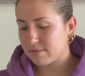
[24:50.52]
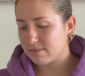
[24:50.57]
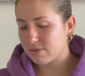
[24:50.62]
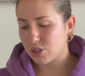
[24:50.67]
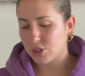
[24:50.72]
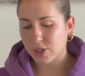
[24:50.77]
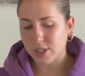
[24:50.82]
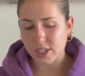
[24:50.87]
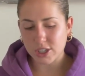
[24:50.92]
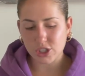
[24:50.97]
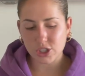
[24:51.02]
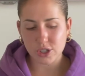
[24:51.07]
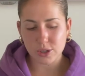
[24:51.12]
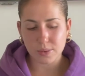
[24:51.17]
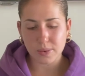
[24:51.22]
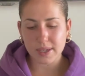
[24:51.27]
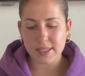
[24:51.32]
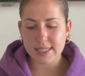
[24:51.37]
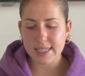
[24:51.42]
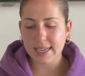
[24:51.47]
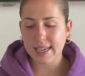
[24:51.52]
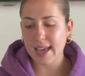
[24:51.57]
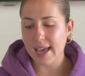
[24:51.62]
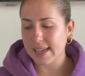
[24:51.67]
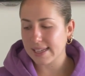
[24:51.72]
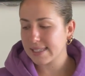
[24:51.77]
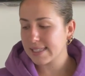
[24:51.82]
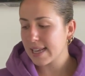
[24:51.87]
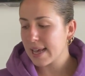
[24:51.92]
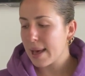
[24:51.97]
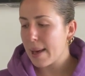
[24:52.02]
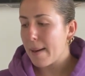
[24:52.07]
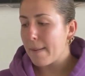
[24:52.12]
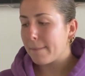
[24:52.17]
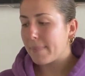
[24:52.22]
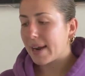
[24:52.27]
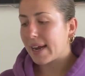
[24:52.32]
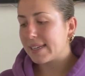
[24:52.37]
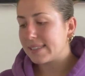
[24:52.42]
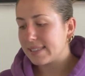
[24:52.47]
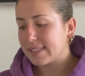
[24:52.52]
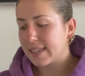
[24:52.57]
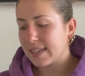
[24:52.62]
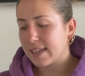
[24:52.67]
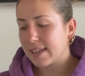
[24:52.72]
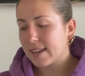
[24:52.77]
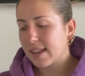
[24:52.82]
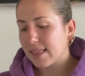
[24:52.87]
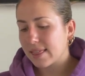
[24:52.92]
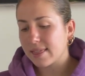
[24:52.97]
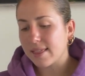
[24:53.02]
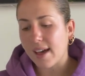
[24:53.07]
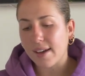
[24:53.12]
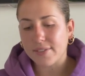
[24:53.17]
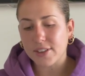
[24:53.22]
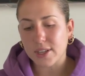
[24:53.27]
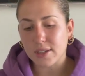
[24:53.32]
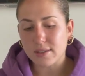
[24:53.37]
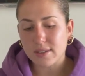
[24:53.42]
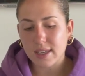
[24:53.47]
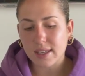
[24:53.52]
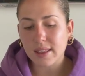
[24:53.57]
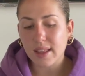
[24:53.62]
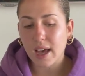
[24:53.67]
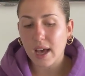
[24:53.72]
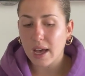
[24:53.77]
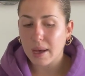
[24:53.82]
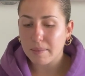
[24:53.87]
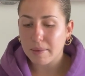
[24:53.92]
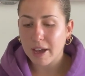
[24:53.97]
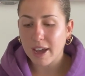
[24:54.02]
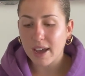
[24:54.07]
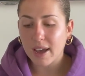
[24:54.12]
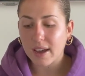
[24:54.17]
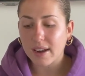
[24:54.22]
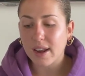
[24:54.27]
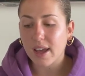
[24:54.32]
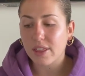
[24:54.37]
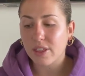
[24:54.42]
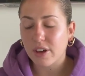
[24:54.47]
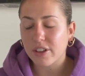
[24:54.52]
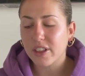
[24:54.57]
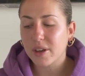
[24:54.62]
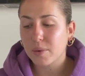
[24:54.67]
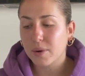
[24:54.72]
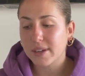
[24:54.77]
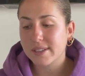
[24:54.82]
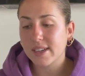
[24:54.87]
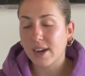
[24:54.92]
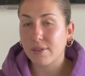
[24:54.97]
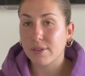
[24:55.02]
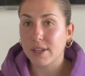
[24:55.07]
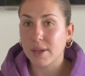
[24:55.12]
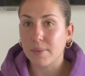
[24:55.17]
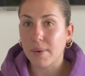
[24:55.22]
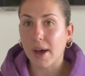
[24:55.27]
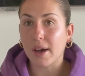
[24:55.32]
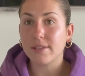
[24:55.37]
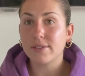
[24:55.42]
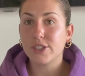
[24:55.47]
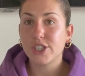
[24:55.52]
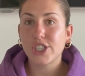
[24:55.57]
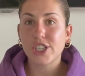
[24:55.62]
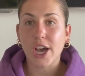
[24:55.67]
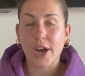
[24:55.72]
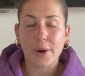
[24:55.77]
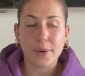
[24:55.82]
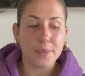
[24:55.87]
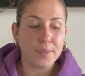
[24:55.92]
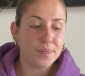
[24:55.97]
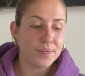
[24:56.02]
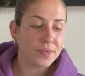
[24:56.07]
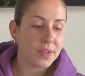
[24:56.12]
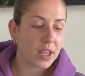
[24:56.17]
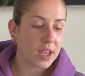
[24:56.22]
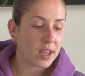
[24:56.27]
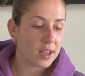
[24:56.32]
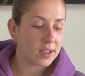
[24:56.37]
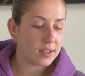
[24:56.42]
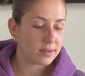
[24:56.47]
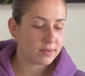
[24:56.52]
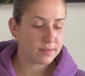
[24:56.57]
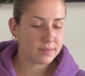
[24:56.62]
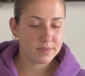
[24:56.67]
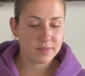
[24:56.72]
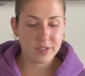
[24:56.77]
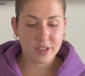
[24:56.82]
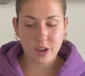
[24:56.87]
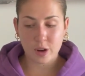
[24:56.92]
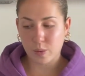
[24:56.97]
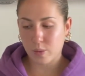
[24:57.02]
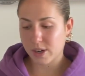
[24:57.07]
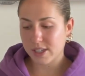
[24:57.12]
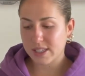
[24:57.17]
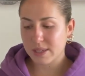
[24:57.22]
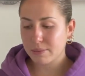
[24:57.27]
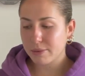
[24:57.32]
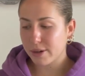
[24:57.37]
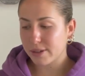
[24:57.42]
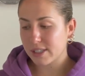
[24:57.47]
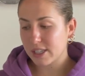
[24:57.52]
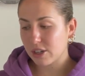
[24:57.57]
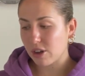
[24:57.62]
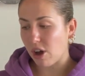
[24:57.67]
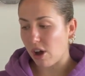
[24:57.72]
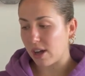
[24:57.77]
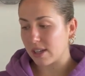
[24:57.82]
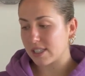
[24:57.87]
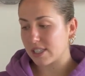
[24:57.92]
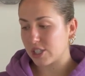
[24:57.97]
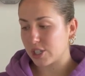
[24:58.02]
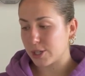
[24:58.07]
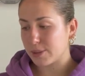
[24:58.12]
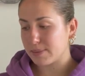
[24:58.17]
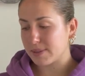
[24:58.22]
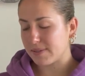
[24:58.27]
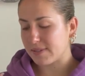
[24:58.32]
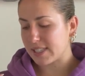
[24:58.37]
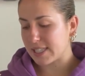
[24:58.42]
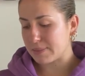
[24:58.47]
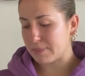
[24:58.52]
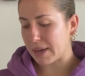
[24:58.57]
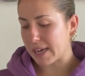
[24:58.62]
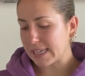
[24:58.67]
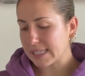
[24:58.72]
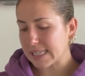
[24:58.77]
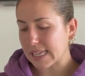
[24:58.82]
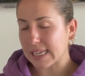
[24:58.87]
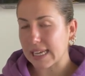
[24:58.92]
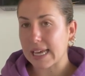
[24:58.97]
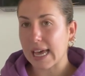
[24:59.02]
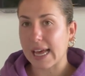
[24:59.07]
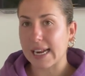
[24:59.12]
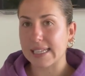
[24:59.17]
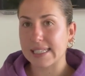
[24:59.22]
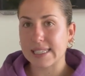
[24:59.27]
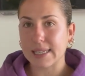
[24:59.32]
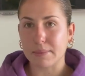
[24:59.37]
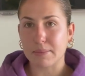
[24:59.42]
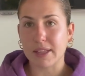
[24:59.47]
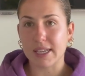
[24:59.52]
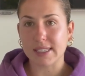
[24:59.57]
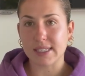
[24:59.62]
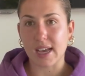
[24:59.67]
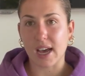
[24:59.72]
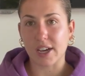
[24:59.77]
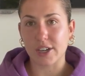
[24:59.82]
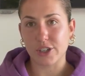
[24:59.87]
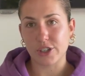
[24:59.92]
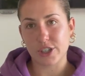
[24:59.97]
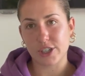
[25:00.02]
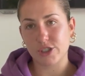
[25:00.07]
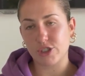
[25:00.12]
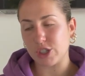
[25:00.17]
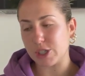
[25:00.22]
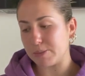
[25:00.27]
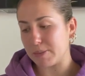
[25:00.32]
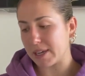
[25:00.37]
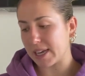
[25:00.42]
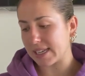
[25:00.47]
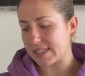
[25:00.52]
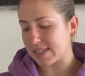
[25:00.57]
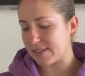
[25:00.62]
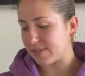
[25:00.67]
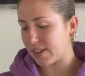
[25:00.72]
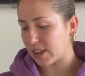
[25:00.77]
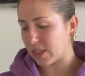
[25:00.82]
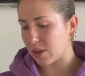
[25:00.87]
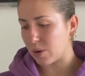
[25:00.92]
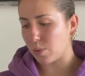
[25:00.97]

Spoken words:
traditional ones, I guess. But I did love using them, and I thought they worked out really well. So there were some pros and cons in terms of space. I could kind of slip things under just because of like the